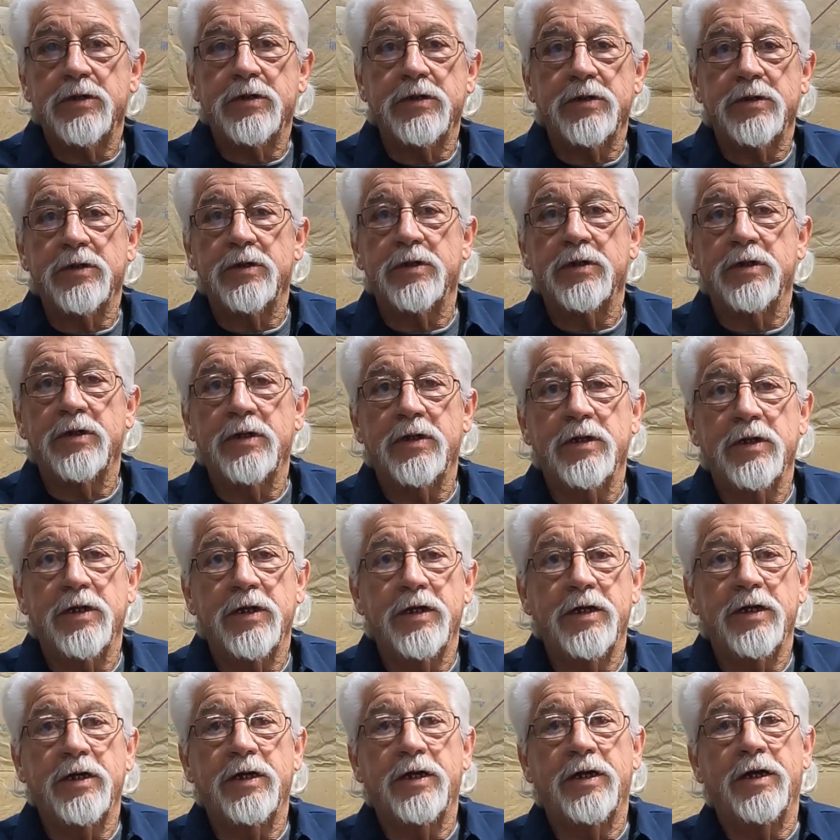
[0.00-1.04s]
So a little
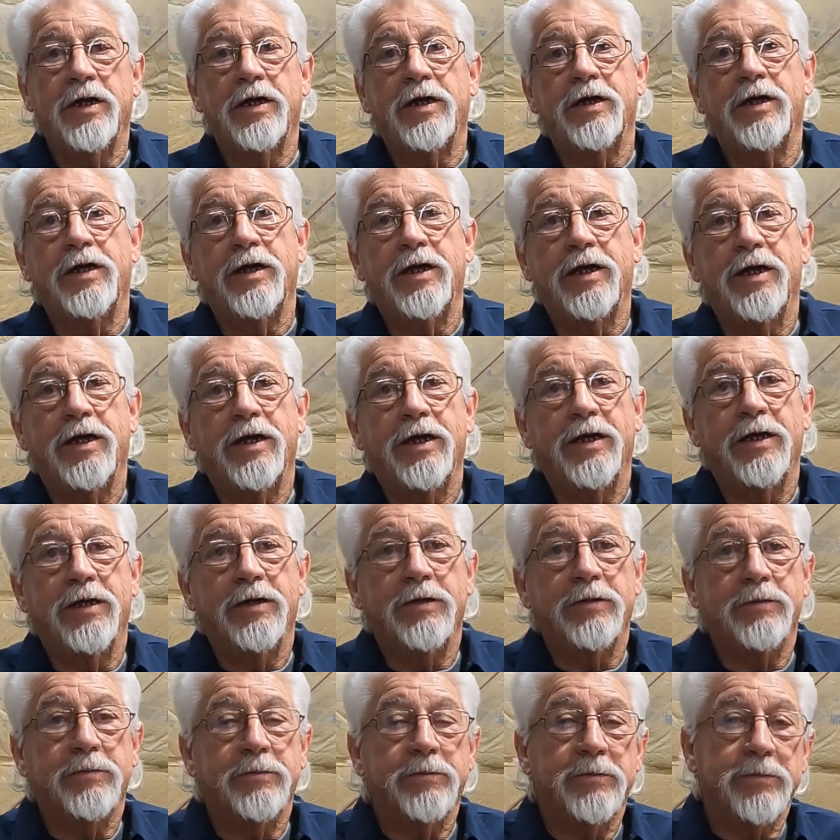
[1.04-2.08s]
easier on that. And then
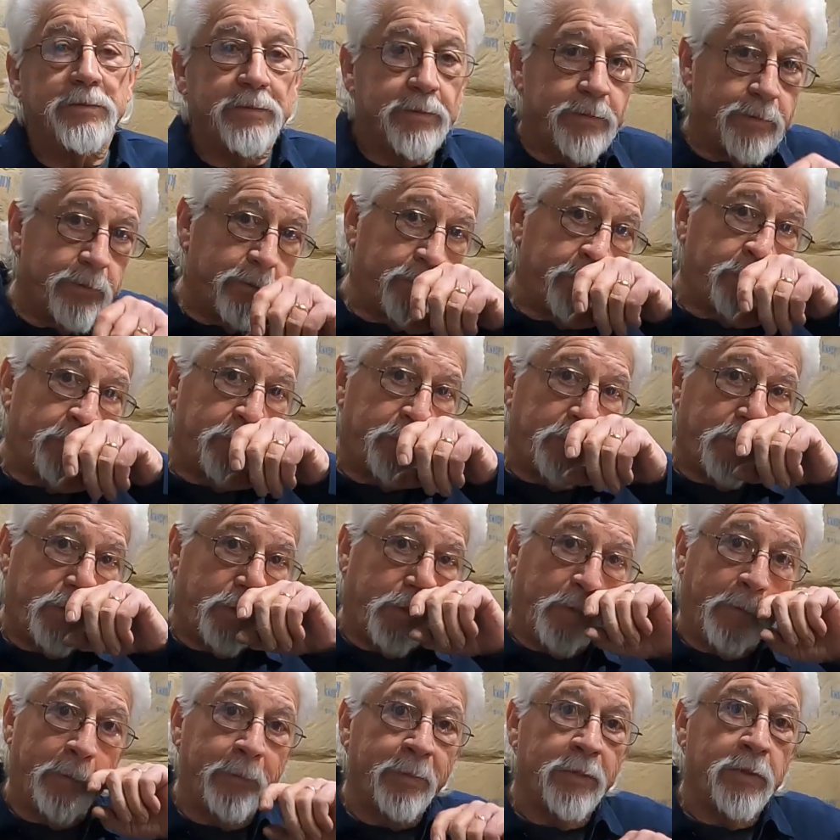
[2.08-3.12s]
really, I think we already
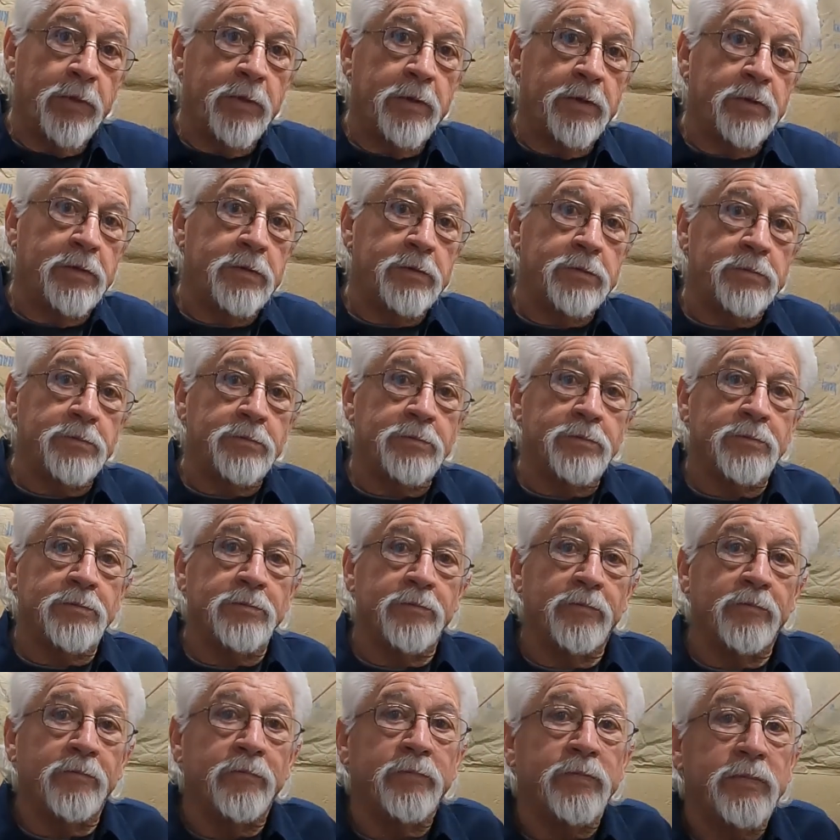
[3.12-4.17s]
have the clutch, the bell
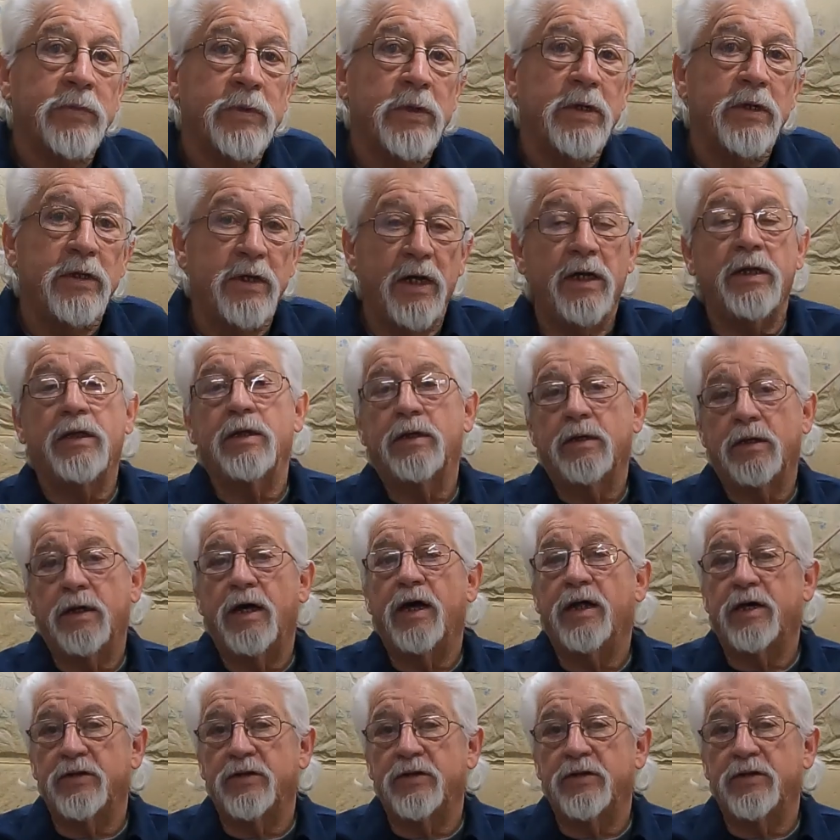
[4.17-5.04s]
housing, everything on.